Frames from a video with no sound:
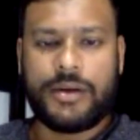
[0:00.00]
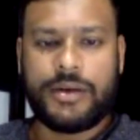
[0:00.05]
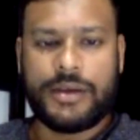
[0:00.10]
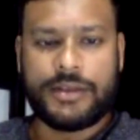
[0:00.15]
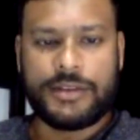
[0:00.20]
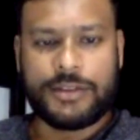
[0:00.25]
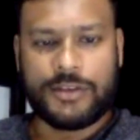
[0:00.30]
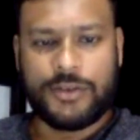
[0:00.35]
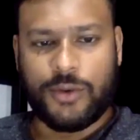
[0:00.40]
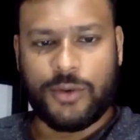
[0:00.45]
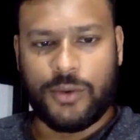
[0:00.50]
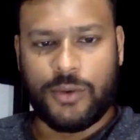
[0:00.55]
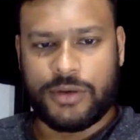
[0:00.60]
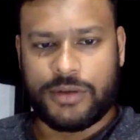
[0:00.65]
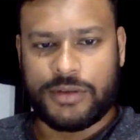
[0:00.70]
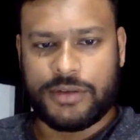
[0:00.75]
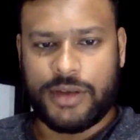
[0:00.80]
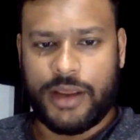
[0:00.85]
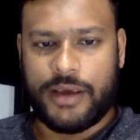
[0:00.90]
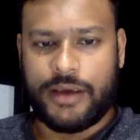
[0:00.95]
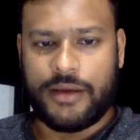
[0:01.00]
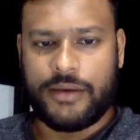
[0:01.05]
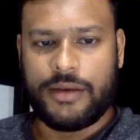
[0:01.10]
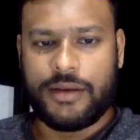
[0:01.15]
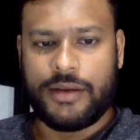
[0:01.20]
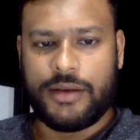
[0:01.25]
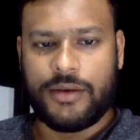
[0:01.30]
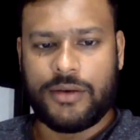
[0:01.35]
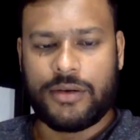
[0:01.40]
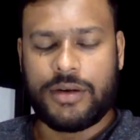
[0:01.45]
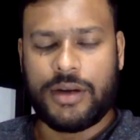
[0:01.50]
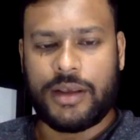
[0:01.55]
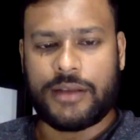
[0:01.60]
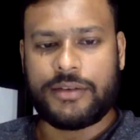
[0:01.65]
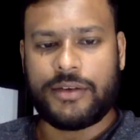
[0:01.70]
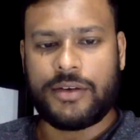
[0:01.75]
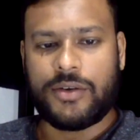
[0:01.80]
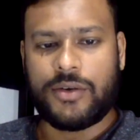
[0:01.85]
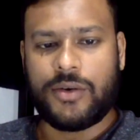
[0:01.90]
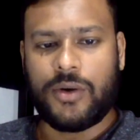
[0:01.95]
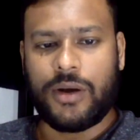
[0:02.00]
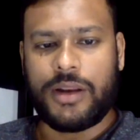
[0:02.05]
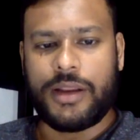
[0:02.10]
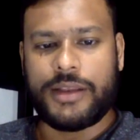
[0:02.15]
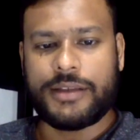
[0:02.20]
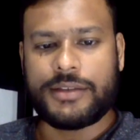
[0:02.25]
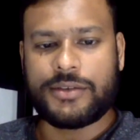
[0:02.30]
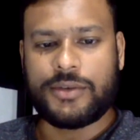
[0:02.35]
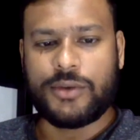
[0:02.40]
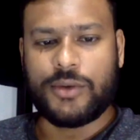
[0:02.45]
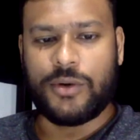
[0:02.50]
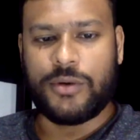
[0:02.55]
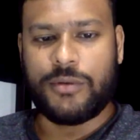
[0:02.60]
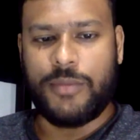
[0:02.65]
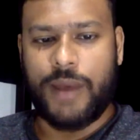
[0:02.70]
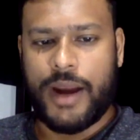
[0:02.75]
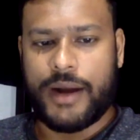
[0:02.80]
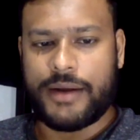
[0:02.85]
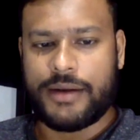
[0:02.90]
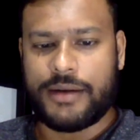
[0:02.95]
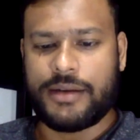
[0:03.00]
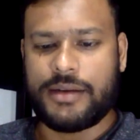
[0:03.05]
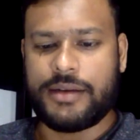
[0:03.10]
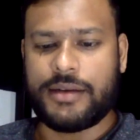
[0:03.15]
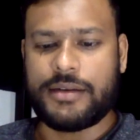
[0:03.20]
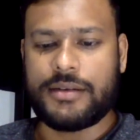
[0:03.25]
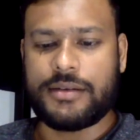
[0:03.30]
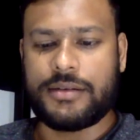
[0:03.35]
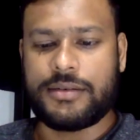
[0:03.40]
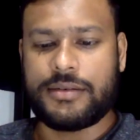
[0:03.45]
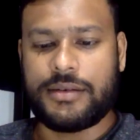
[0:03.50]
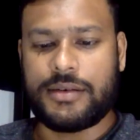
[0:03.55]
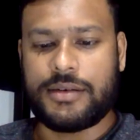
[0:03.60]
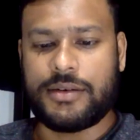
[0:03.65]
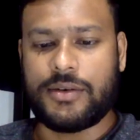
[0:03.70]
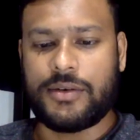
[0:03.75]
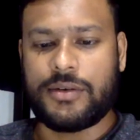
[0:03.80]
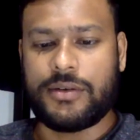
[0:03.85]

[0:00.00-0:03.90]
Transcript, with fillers: is scores? Like in your does your college score matter here at all?